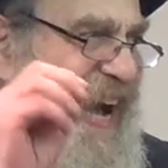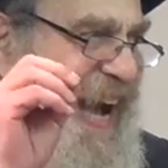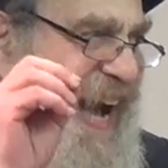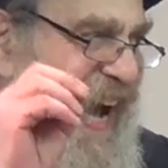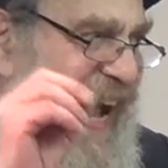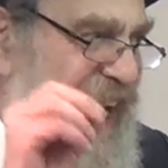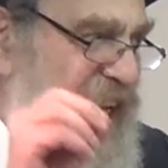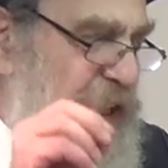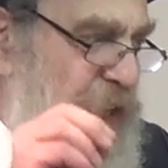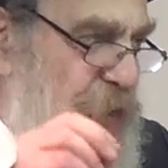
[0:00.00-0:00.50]

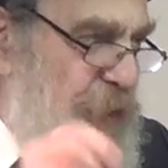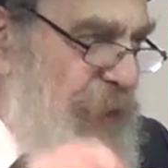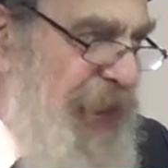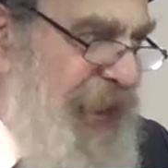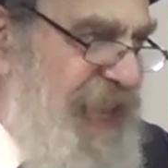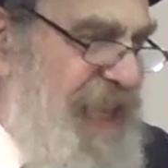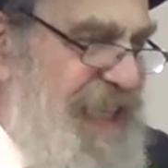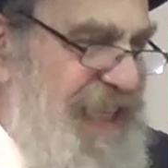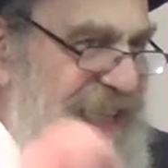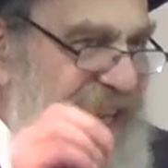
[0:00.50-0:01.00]
I
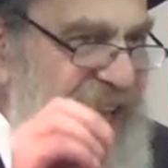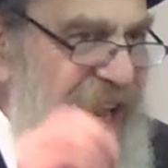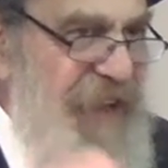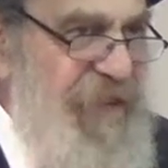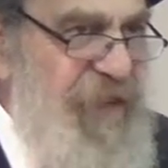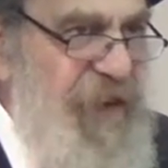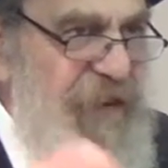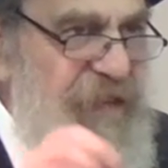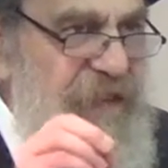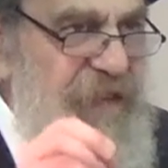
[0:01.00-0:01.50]
created
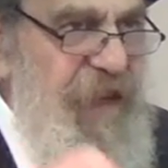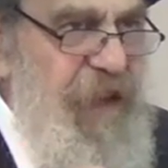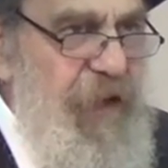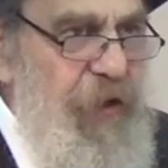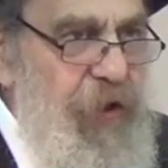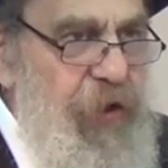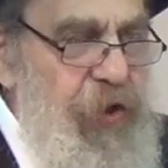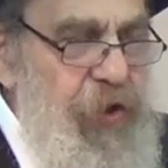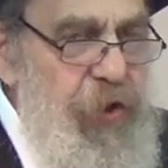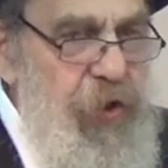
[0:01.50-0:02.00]
every
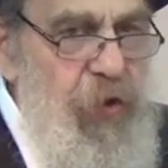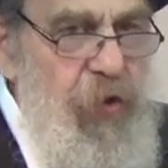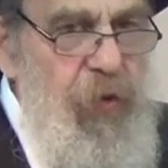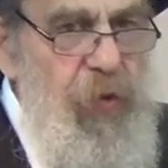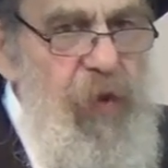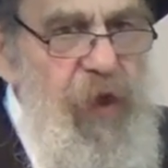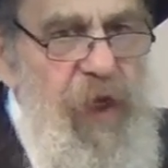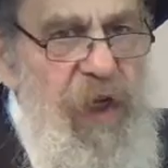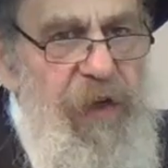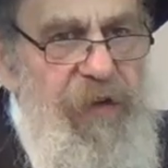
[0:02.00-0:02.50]
single
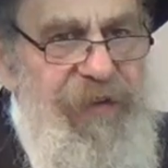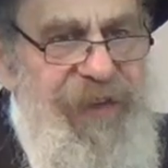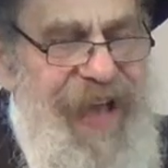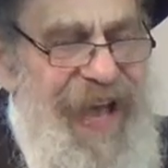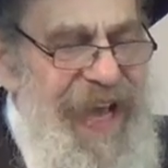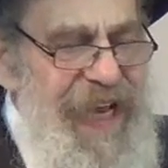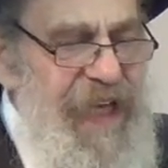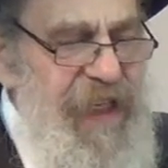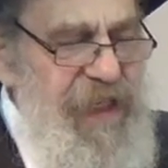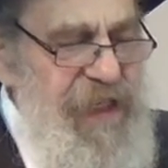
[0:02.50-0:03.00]
Jew so
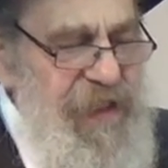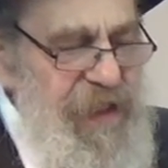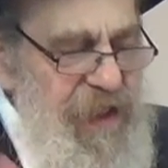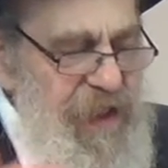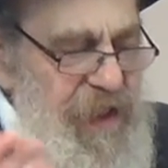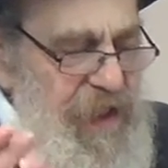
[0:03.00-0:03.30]
I can,